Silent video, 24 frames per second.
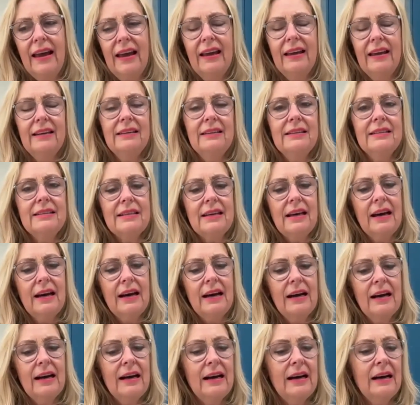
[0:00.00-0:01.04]
and
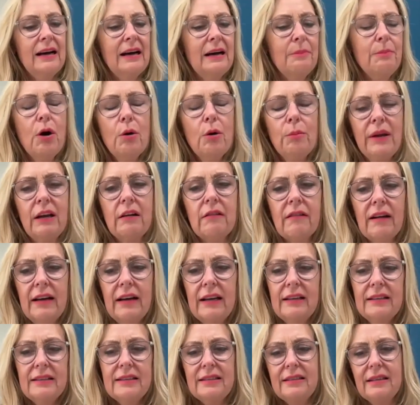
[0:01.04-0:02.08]

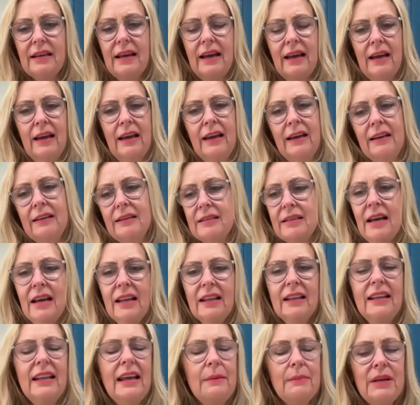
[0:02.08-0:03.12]
pomegranates and
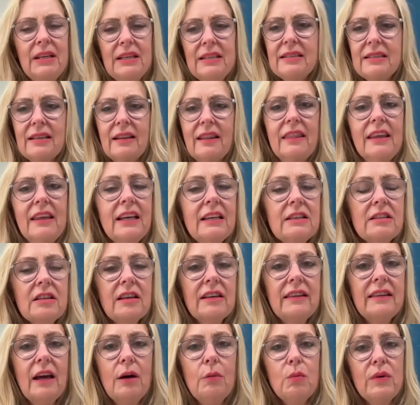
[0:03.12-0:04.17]
lemons and things
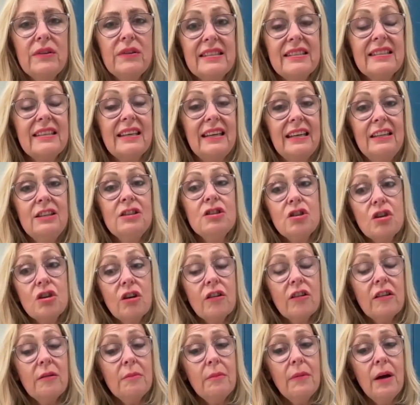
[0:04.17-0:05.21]
like that with skins
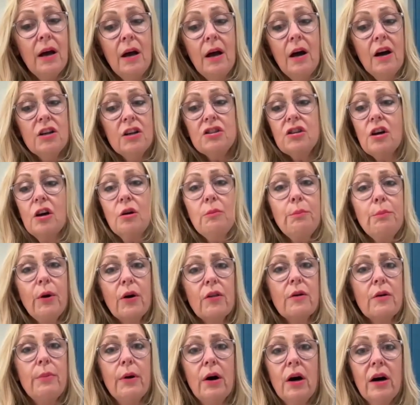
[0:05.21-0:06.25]
on them. Don't
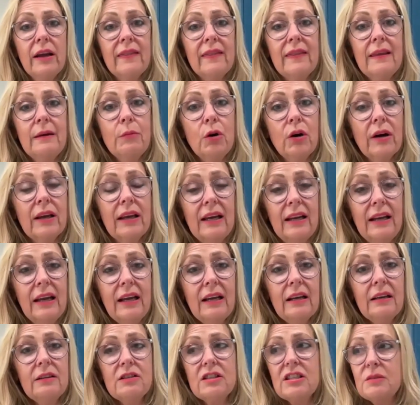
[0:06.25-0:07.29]
bother buying them
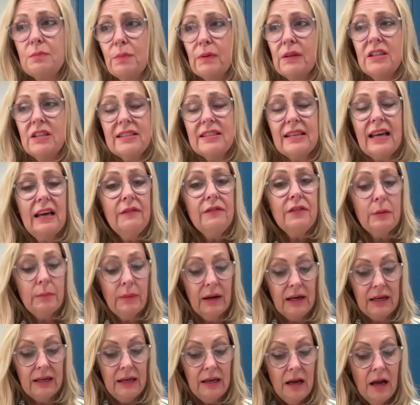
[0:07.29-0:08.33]
organic. Save
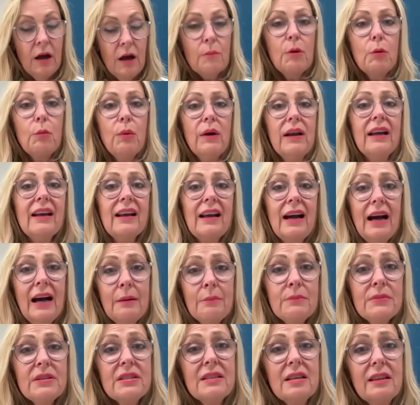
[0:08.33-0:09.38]
your money. But when it
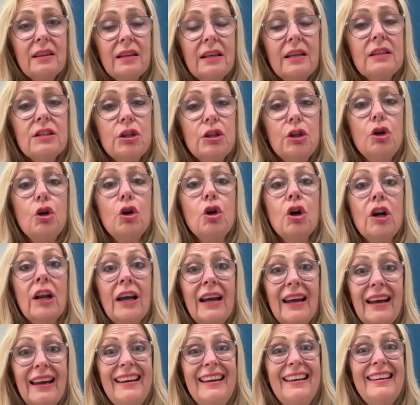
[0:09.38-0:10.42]
comes to things that you're going
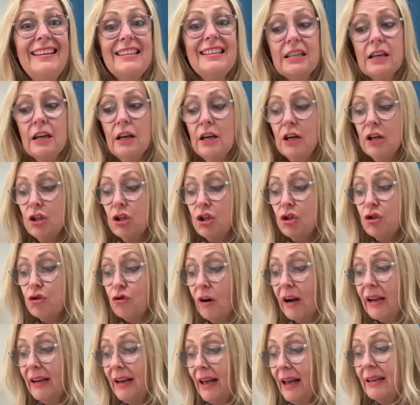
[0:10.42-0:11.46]
to eat
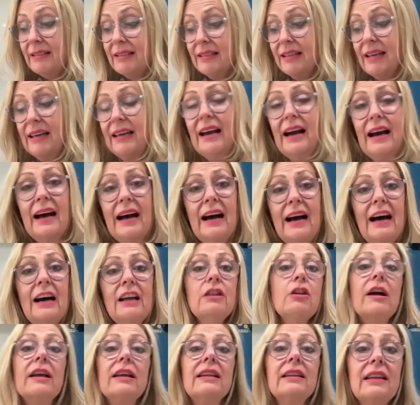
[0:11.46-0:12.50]
straight as they
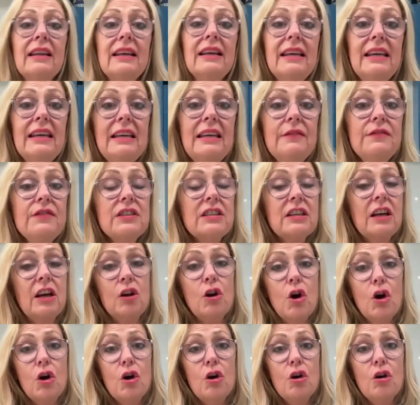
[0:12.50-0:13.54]
are, like leaves
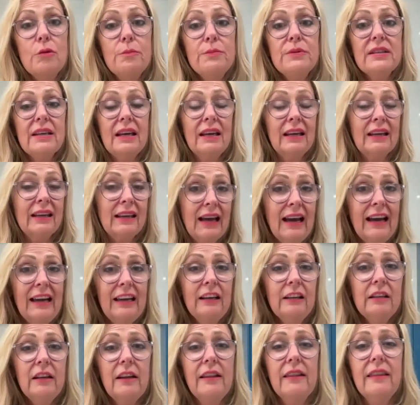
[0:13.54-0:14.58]
and herbs and
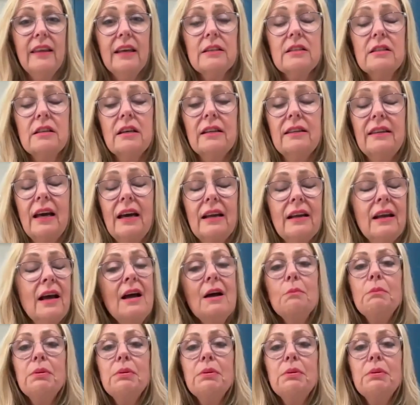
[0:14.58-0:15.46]
kale and things like that,